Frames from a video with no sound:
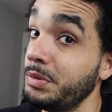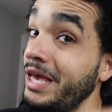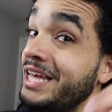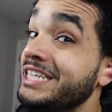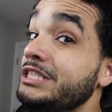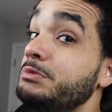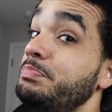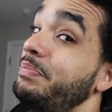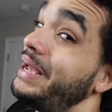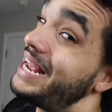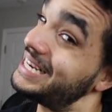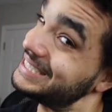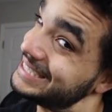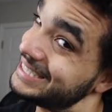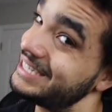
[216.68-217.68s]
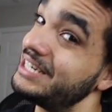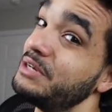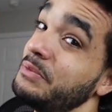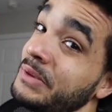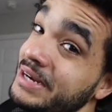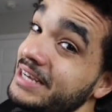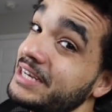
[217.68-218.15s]
Especially
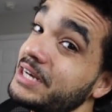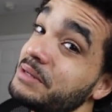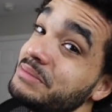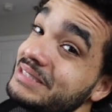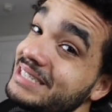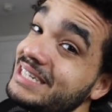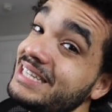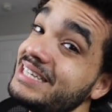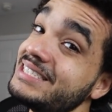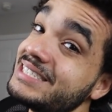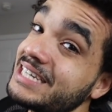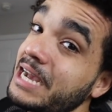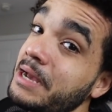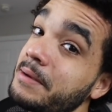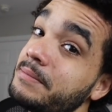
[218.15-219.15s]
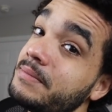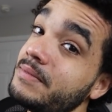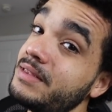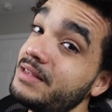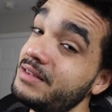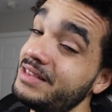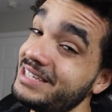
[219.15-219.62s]
when it comes to
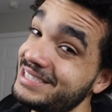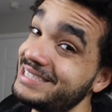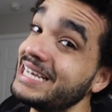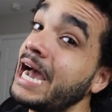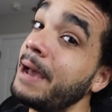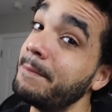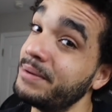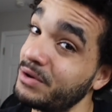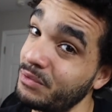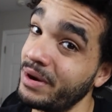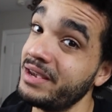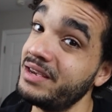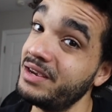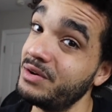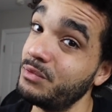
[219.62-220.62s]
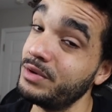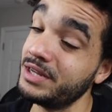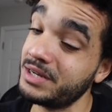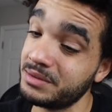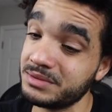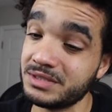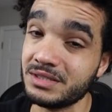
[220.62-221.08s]
this topic right here, when it
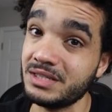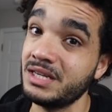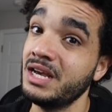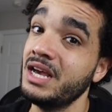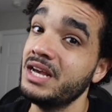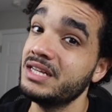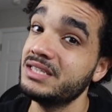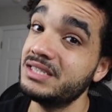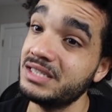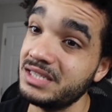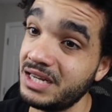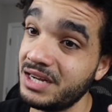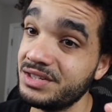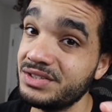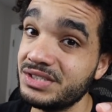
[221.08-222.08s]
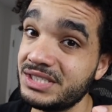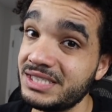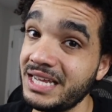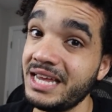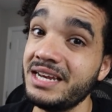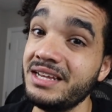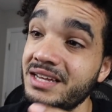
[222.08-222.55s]
comes to
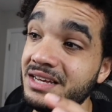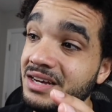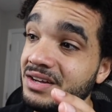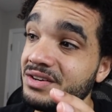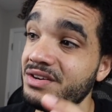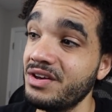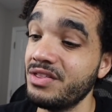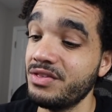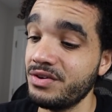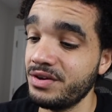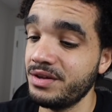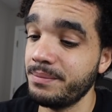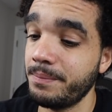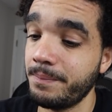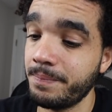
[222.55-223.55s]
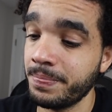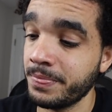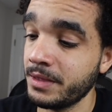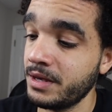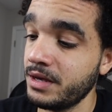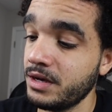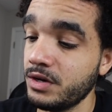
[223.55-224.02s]
understanding another
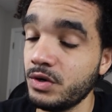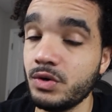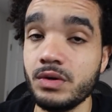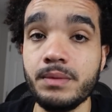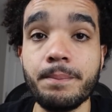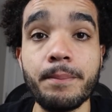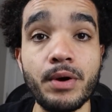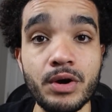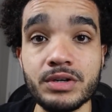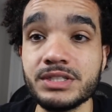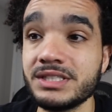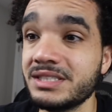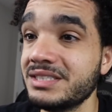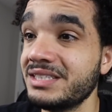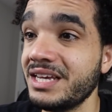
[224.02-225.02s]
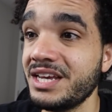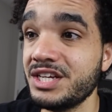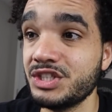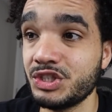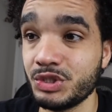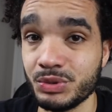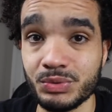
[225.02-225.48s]
person's
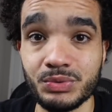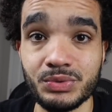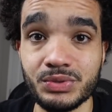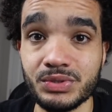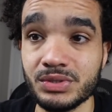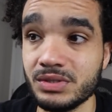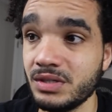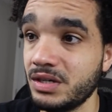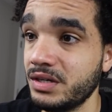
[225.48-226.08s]
issues,